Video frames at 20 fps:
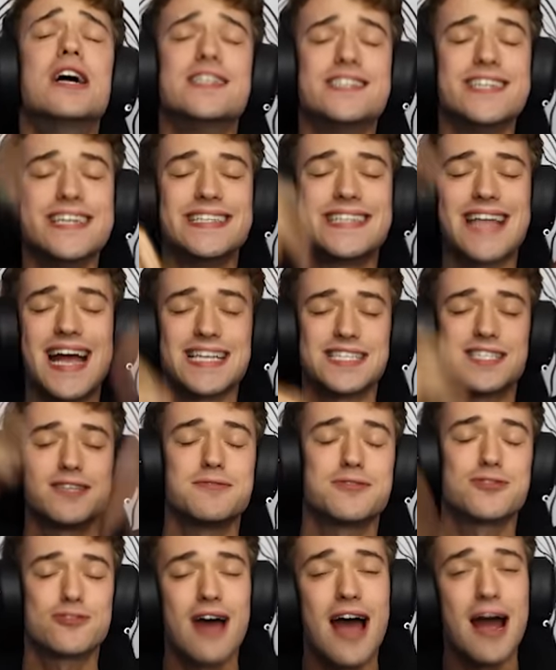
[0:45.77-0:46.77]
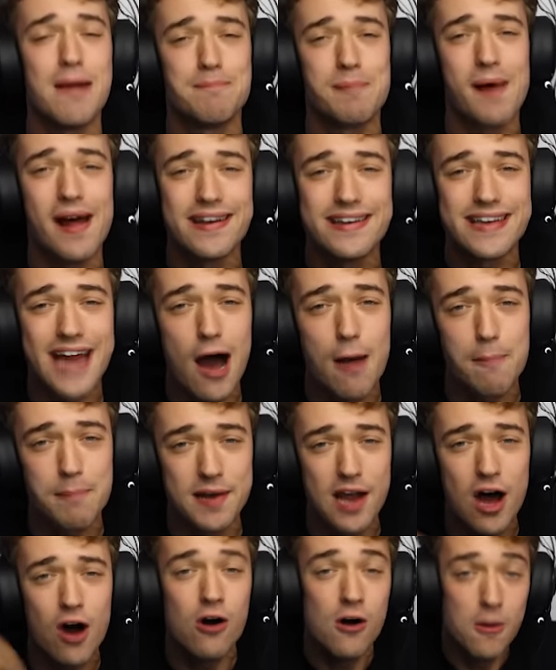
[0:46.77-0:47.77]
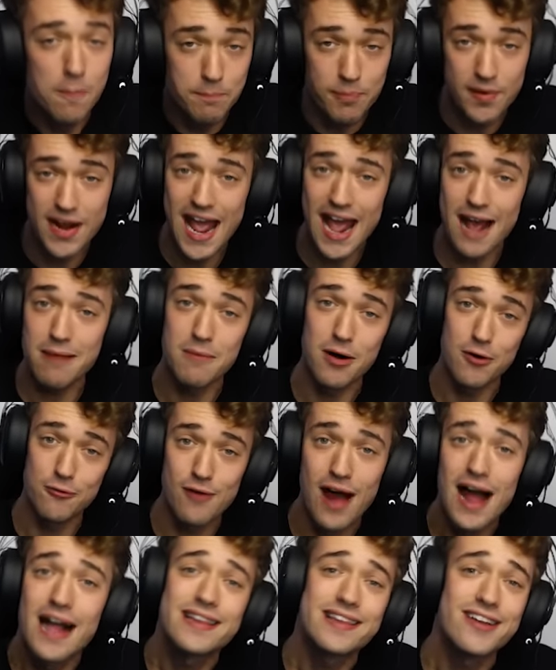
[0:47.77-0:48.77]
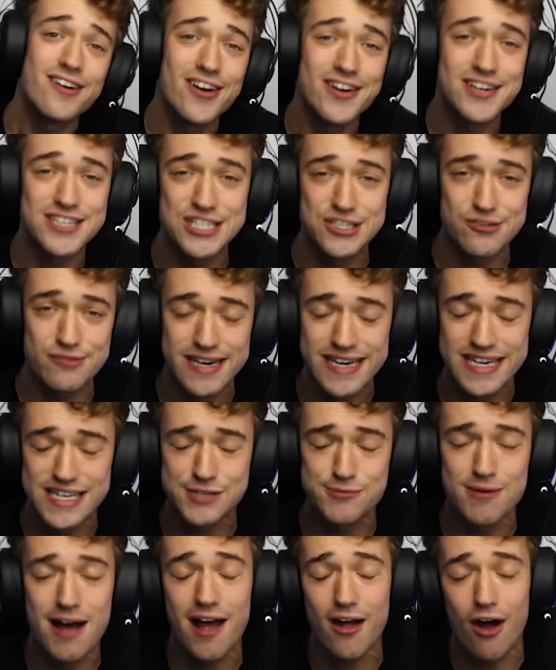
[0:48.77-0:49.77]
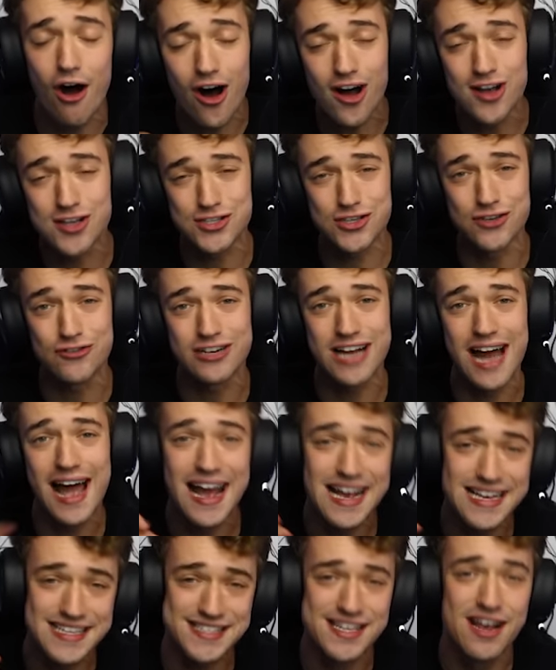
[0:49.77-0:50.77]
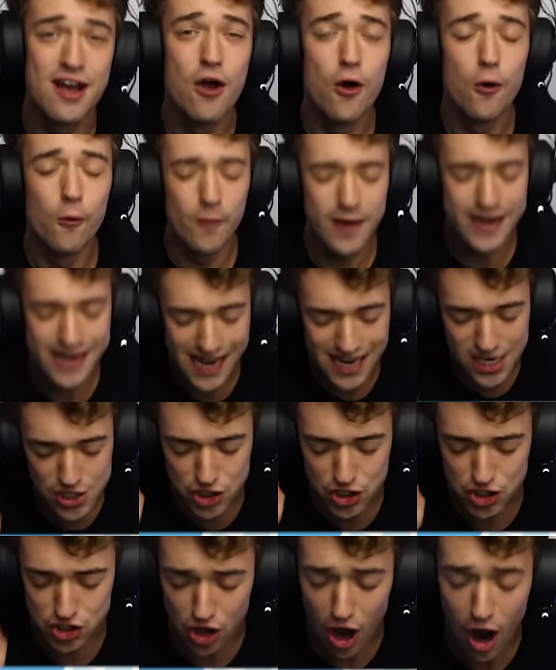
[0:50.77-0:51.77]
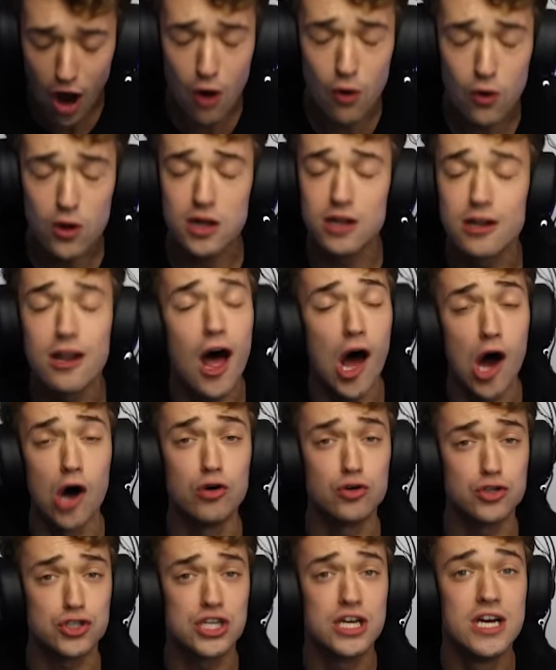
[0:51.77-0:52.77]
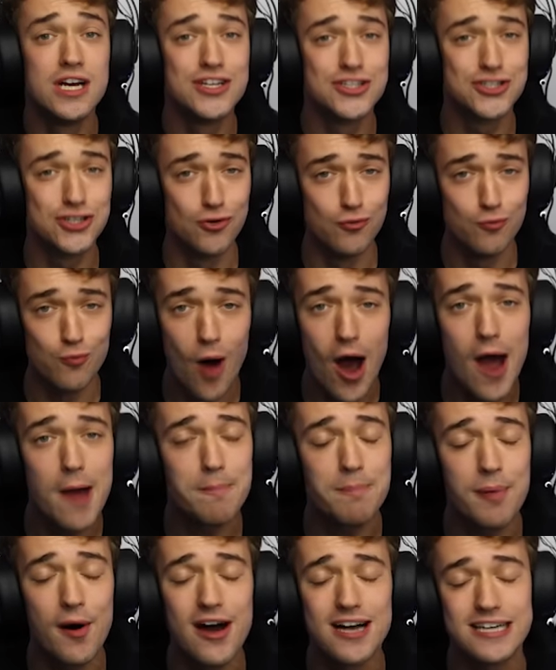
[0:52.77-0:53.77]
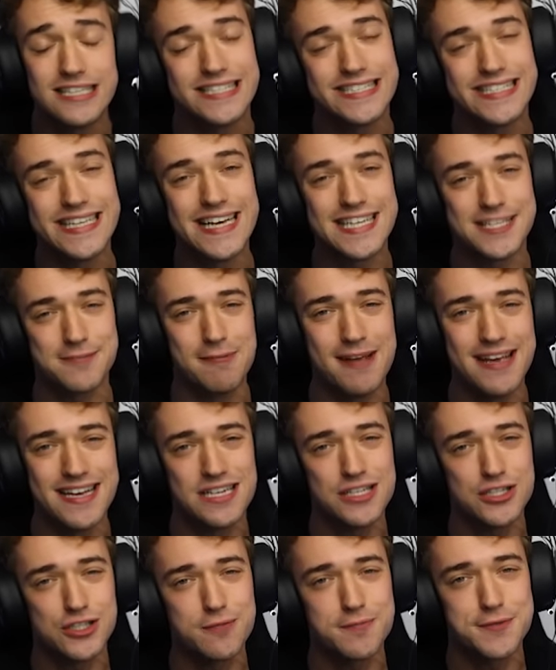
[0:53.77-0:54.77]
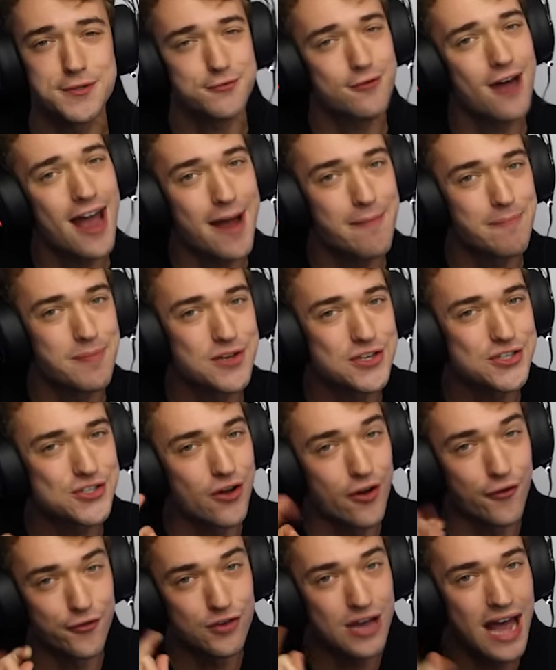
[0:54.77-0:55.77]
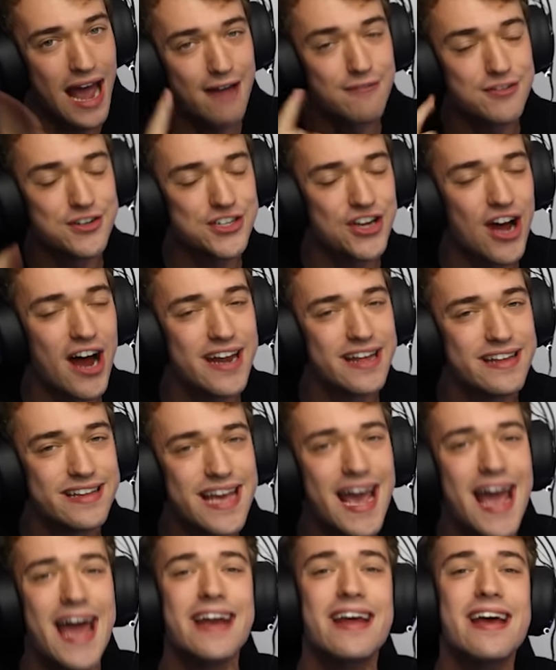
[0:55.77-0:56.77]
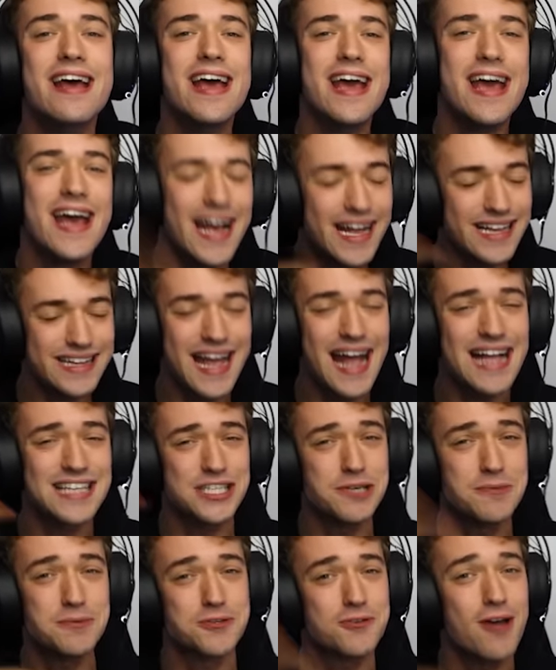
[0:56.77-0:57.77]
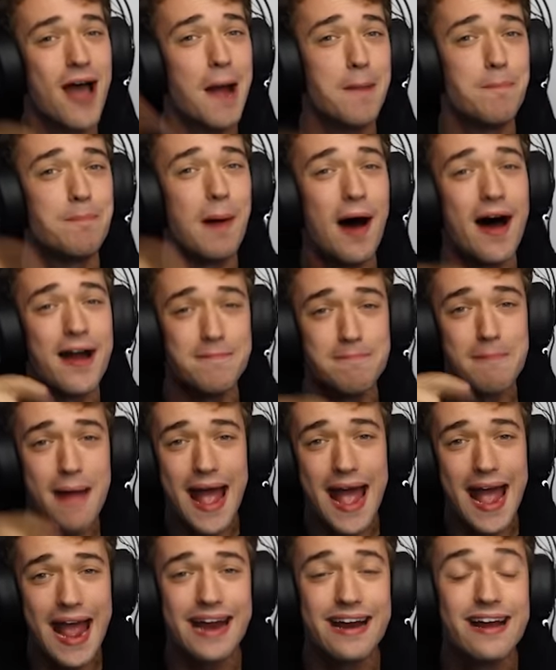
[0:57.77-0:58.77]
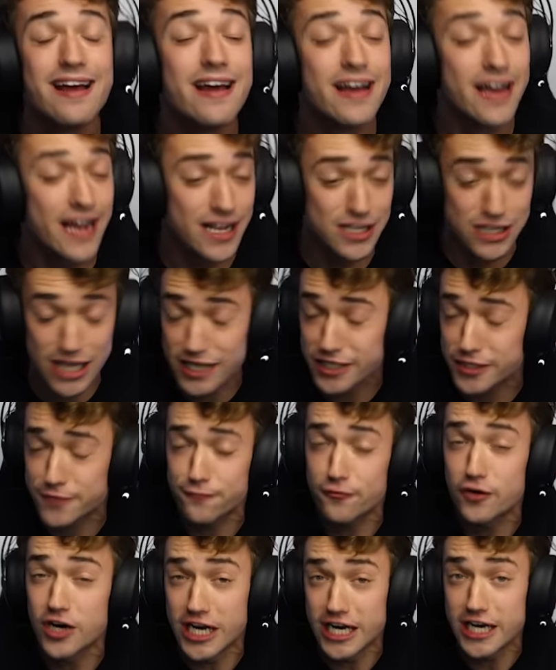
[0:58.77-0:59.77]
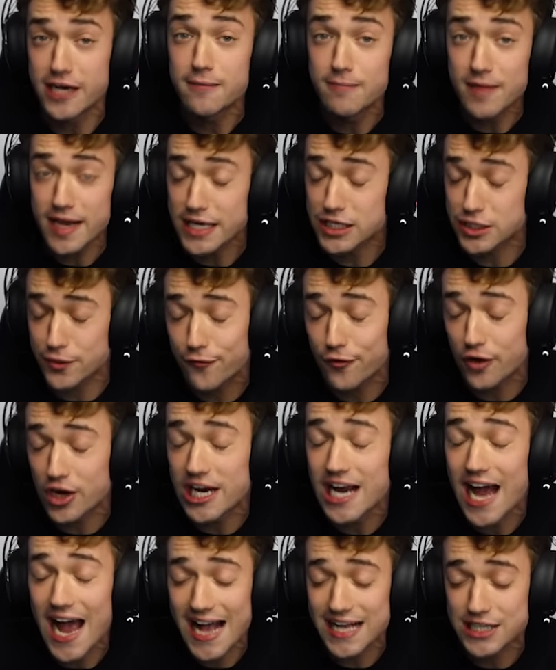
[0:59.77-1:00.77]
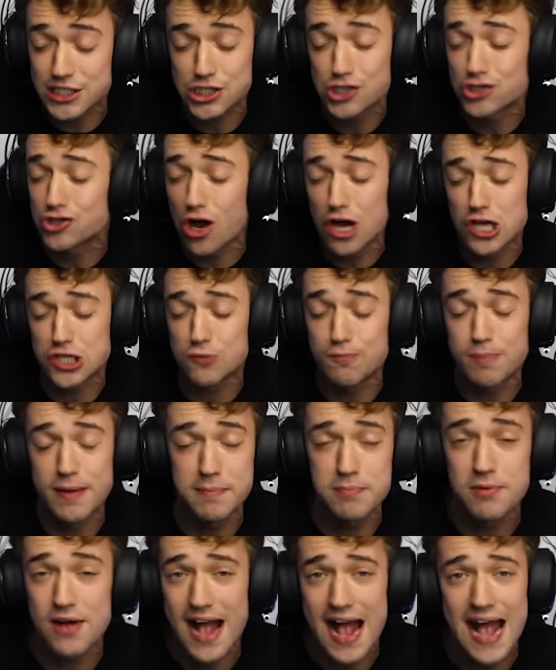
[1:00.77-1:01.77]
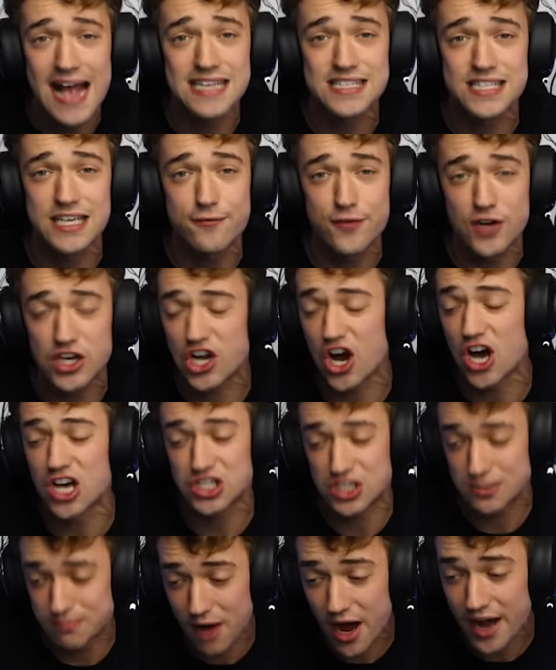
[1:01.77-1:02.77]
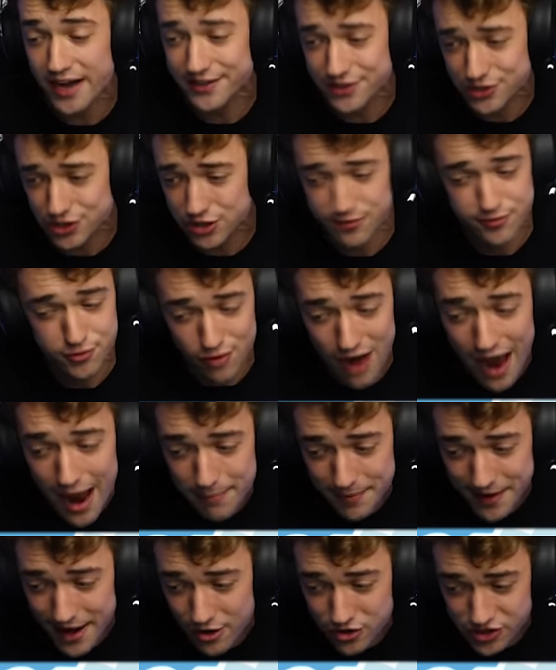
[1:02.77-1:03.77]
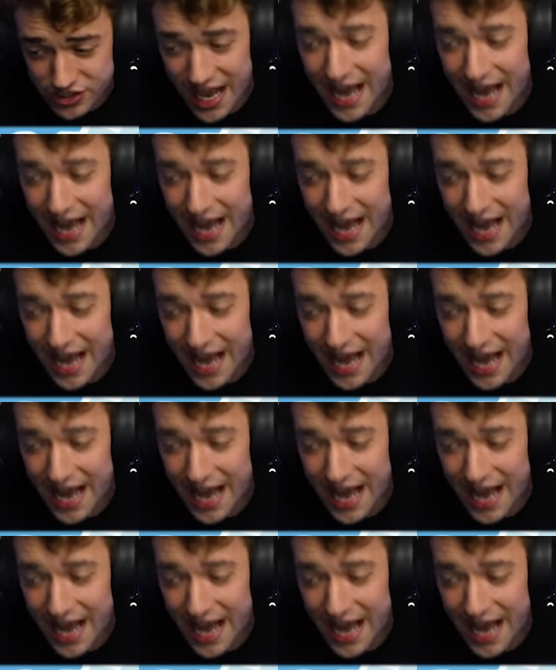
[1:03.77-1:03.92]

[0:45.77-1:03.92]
so hit that subscribe button down below, bram, right there on the screen as well. Also, guys, we are so close to 1.6 million subscribers. So if you haven't done it yet, hit that subscribe button, man. It, it's free. It's free. I actually saw some people ask if it costed money to subscribe, and I was